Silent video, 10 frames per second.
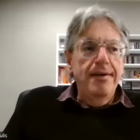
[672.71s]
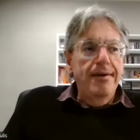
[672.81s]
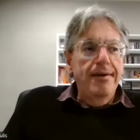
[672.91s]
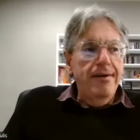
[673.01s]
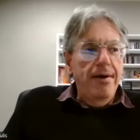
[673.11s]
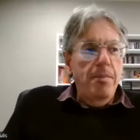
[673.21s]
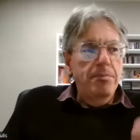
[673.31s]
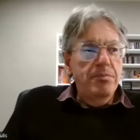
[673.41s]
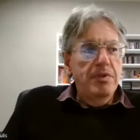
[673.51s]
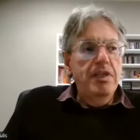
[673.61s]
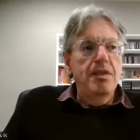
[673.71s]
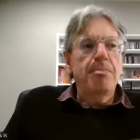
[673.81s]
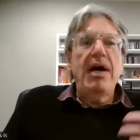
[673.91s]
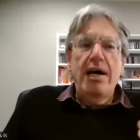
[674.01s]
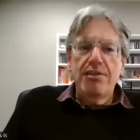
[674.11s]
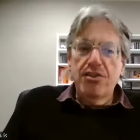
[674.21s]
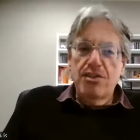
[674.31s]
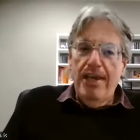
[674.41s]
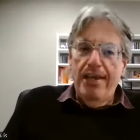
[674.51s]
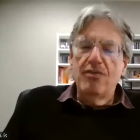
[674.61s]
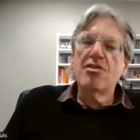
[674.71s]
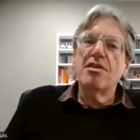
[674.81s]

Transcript: um, in the past tense,